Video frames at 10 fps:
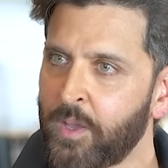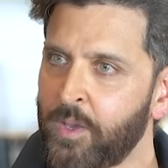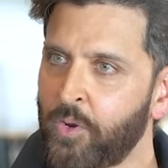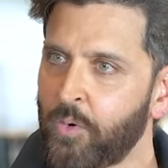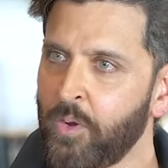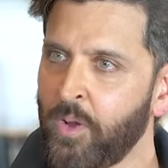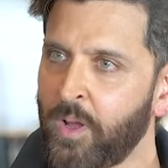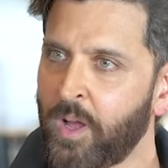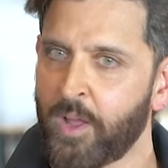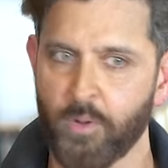You know,
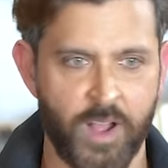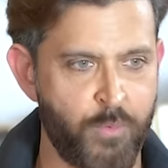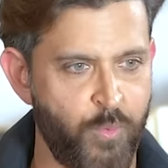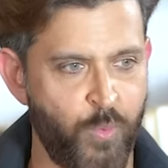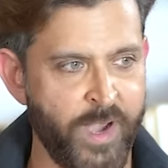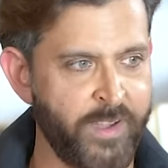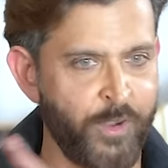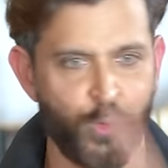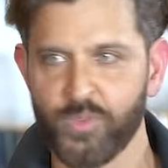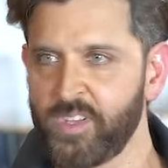I went
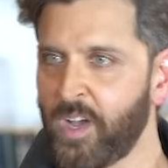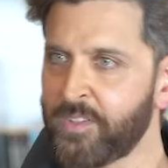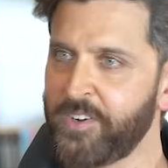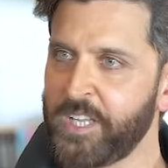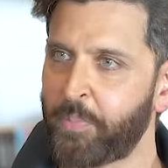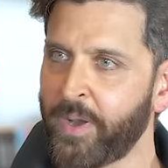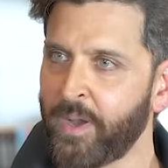into the other deep